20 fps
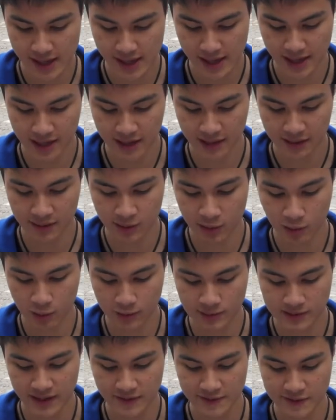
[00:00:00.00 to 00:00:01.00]
and the
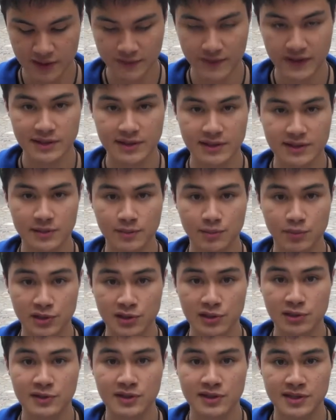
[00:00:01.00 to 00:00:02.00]
cold depths of it to
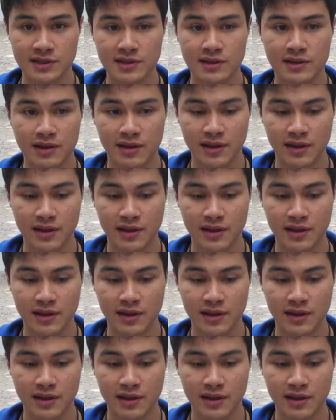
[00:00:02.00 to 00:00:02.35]
produce